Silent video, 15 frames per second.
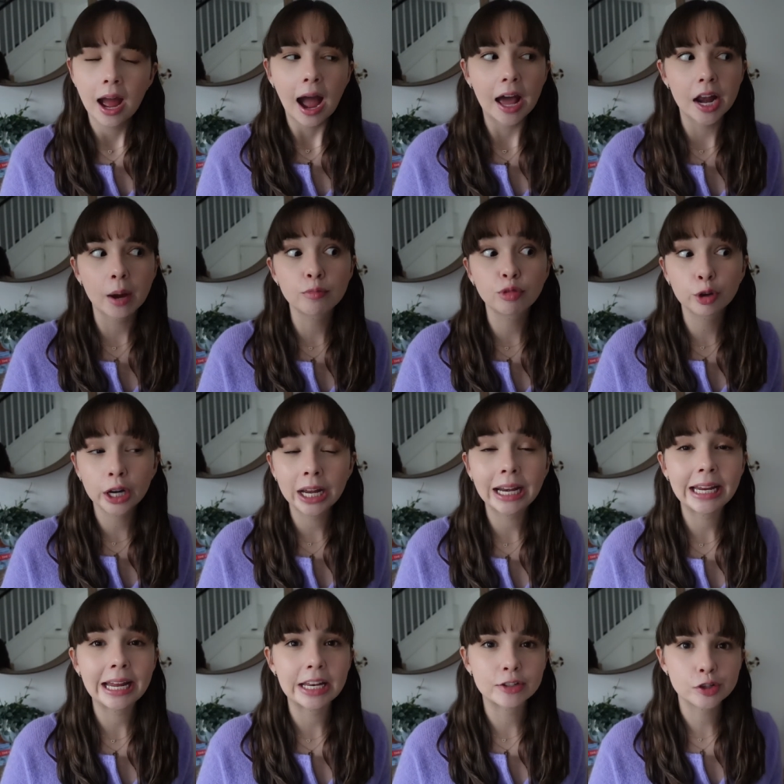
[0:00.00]
and I'm really
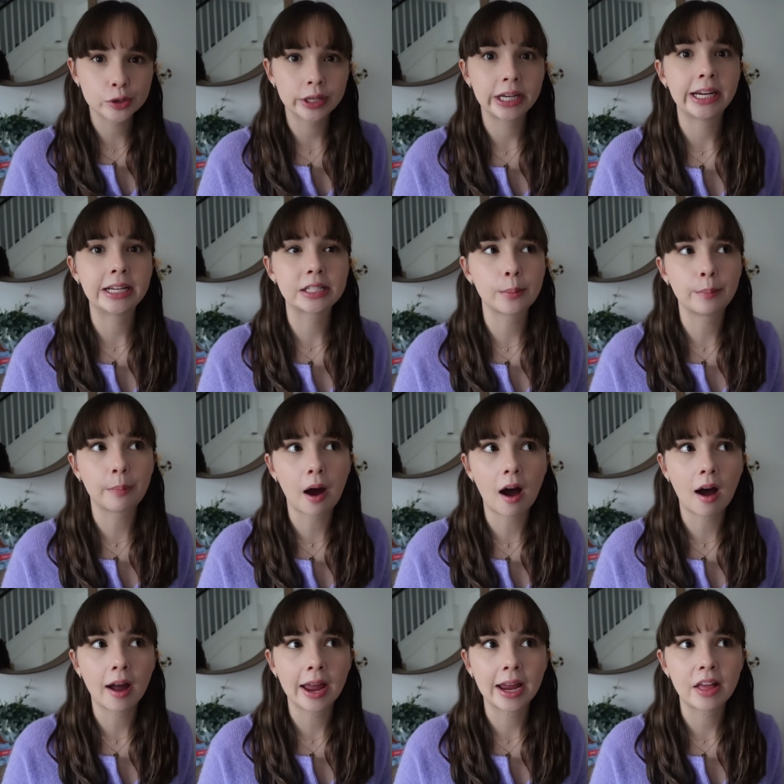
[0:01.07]
intrigued
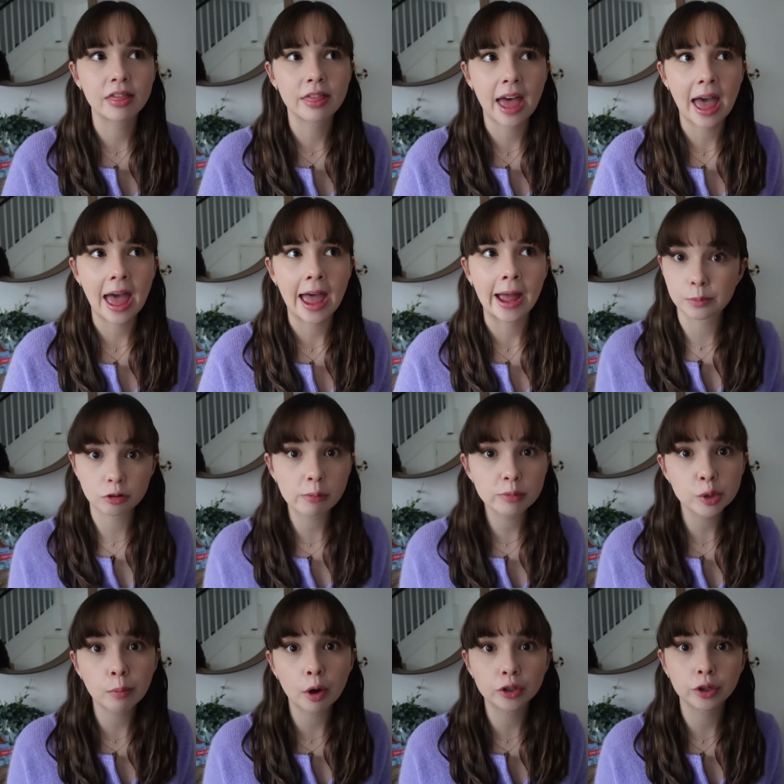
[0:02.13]
by their
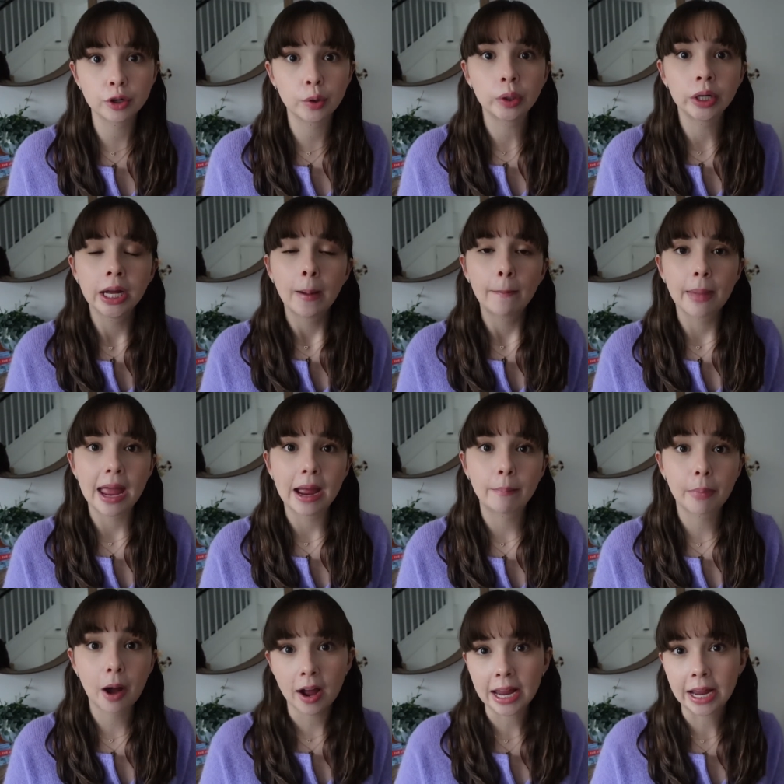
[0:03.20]
subscription model. They're
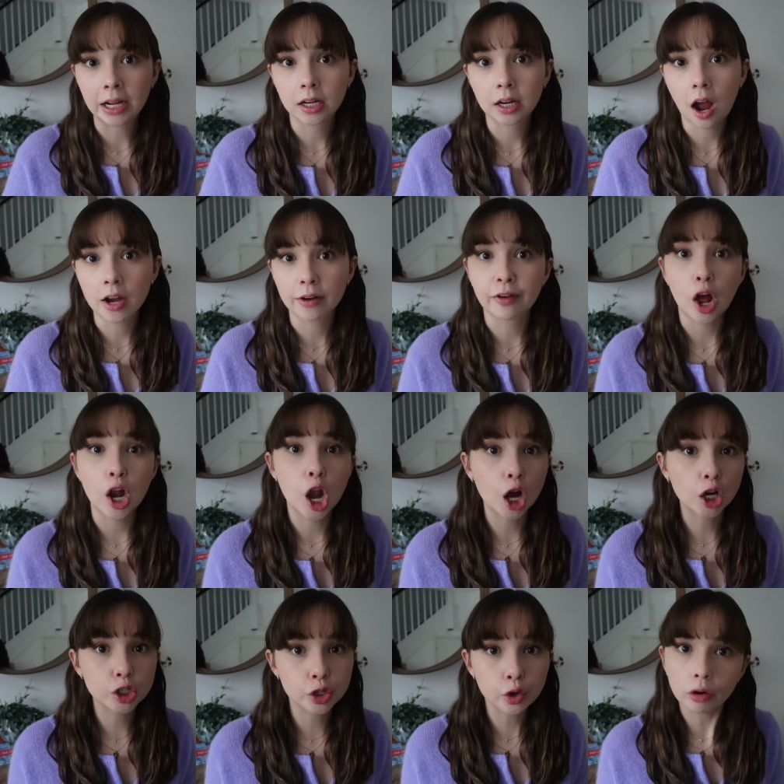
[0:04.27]
buying kind of
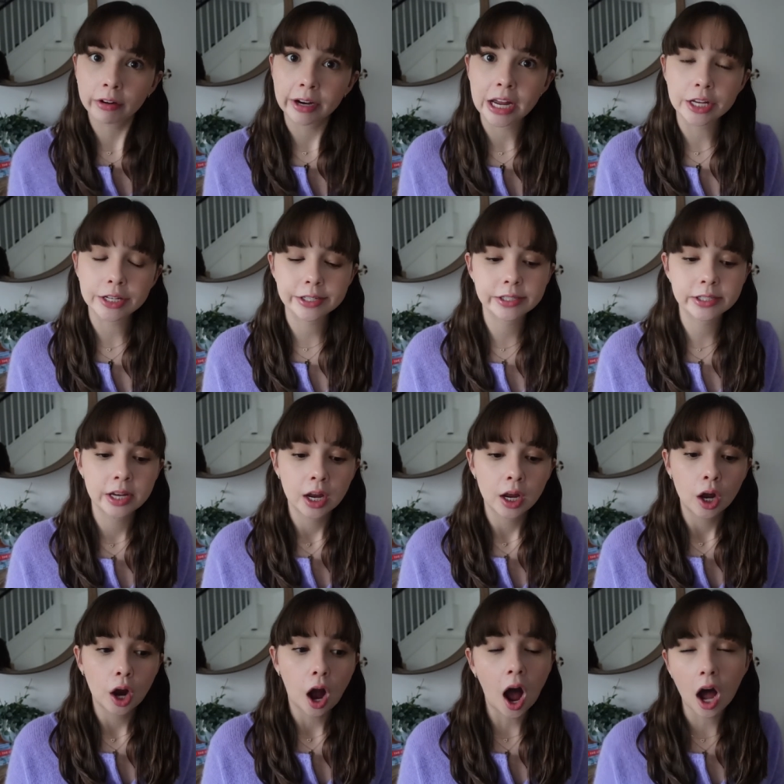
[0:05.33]
luxurious
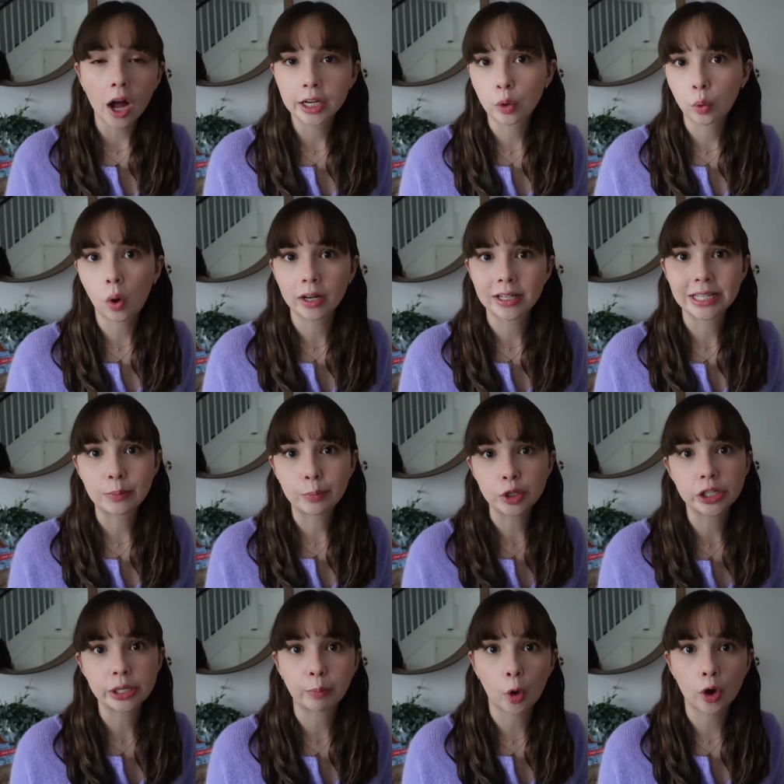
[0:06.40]
high quality
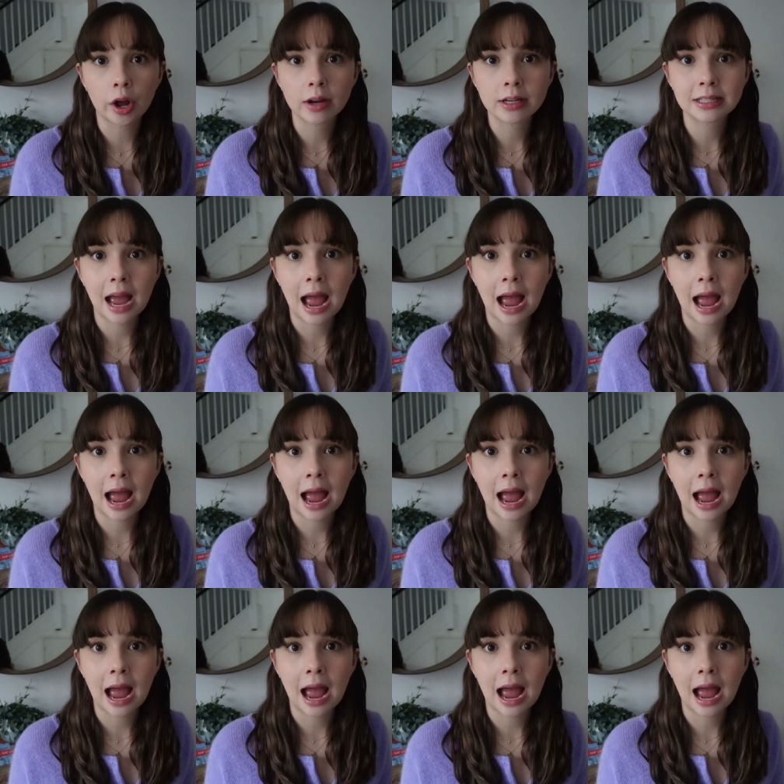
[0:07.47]
beauty products